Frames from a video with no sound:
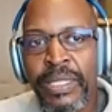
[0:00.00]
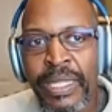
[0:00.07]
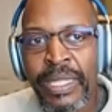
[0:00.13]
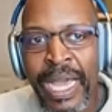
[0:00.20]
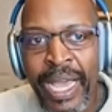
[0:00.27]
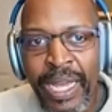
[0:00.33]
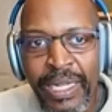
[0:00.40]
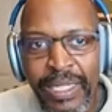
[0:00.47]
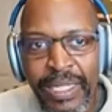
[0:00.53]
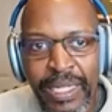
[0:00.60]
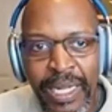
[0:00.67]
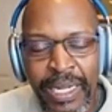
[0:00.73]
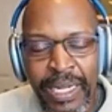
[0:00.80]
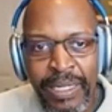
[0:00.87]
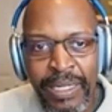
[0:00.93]
That
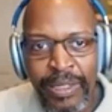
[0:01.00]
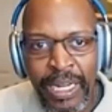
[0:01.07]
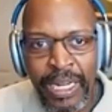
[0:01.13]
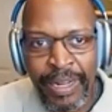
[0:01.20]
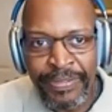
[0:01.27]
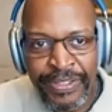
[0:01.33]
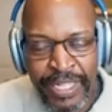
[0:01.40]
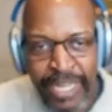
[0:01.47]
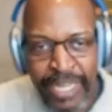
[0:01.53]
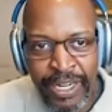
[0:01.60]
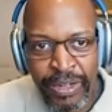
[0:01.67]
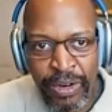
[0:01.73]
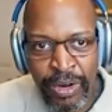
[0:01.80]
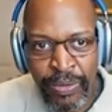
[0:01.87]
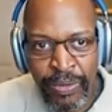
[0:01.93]
eh, eh, I've said
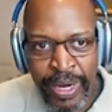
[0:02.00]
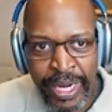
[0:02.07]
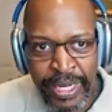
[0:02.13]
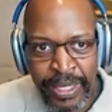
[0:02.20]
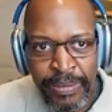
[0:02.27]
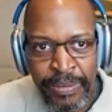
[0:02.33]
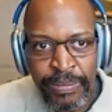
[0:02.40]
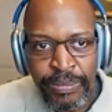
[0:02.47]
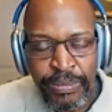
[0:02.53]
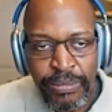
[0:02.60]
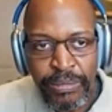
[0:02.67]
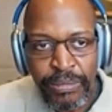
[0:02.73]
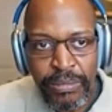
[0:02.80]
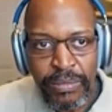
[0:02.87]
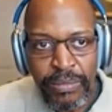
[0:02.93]
it already,
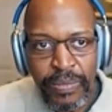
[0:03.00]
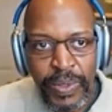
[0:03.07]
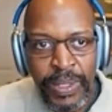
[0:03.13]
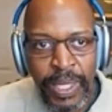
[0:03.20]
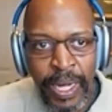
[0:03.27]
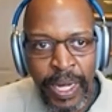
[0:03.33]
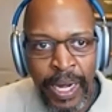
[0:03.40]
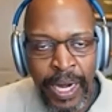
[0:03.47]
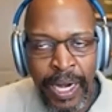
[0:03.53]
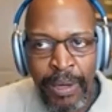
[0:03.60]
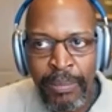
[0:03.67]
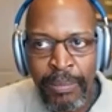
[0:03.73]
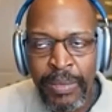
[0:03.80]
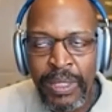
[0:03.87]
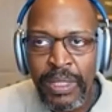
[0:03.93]

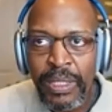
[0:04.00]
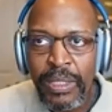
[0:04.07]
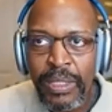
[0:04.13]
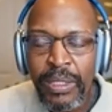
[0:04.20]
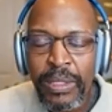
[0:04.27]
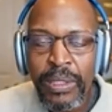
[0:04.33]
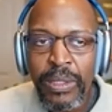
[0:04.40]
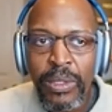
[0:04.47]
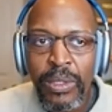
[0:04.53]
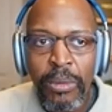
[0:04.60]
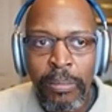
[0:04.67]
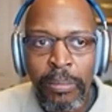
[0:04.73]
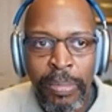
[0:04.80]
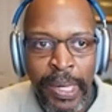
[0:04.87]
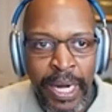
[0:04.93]
um,
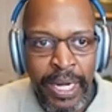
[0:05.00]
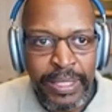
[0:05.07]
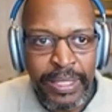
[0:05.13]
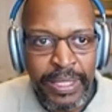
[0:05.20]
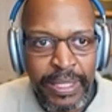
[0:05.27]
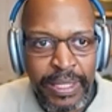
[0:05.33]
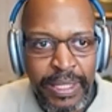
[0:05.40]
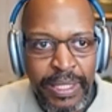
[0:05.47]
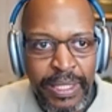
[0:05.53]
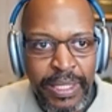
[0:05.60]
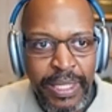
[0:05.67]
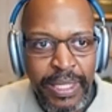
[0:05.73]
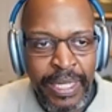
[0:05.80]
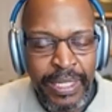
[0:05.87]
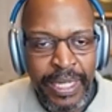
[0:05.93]
but
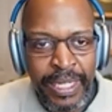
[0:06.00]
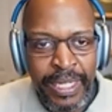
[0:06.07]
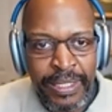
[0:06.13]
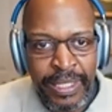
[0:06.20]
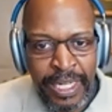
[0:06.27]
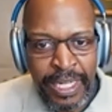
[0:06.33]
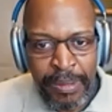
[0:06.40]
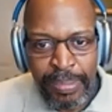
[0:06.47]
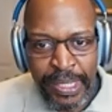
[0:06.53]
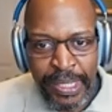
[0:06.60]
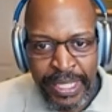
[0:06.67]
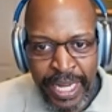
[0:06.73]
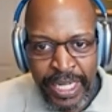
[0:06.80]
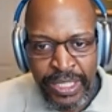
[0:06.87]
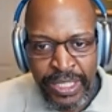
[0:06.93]
it is an
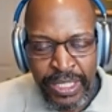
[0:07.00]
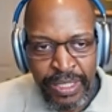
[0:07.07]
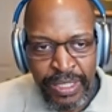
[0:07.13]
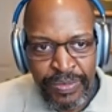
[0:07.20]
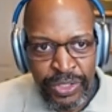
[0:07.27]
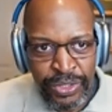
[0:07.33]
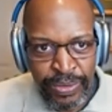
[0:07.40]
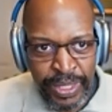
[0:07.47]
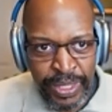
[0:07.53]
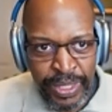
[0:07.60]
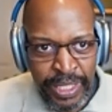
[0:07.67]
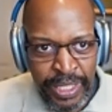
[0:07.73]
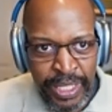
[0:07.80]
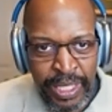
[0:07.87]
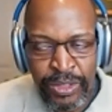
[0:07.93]
implication of the
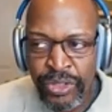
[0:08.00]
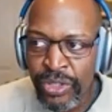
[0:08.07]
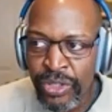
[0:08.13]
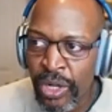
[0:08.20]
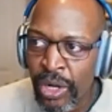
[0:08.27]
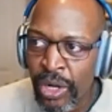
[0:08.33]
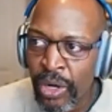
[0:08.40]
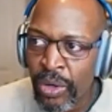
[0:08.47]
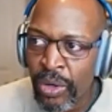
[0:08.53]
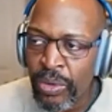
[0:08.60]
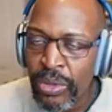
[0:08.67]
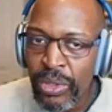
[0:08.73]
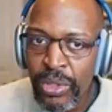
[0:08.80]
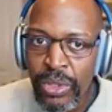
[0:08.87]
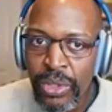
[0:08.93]
Trinity, and
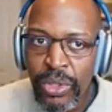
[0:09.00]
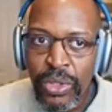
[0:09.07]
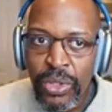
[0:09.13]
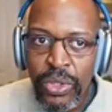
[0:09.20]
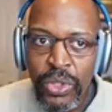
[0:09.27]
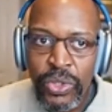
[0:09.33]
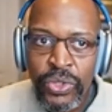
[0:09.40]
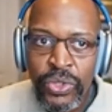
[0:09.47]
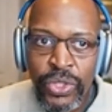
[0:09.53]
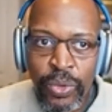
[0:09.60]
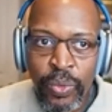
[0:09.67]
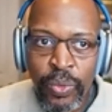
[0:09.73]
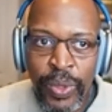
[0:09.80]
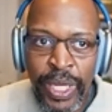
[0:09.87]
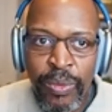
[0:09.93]
so
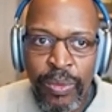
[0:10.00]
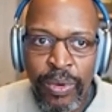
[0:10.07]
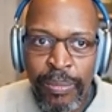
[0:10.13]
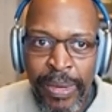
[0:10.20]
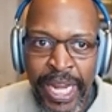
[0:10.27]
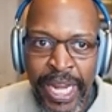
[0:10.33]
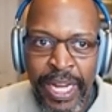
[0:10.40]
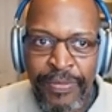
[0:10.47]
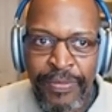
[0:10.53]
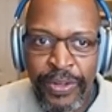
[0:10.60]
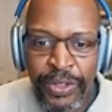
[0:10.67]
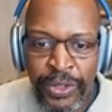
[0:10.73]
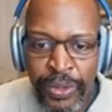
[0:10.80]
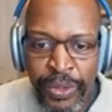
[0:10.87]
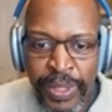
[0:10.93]
so we were yeah. made
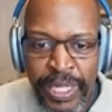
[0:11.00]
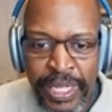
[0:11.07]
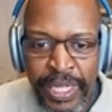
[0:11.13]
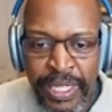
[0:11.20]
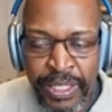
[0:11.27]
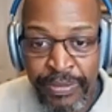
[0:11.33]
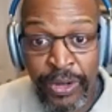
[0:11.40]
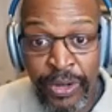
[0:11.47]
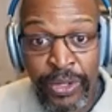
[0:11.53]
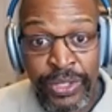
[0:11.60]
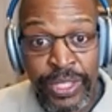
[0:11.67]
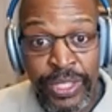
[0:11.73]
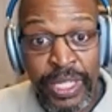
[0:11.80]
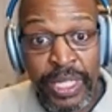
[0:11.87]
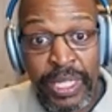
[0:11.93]
for unity and
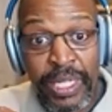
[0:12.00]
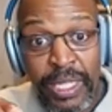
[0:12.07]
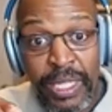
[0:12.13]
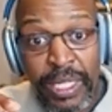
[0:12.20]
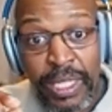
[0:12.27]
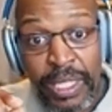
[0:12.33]
diversity.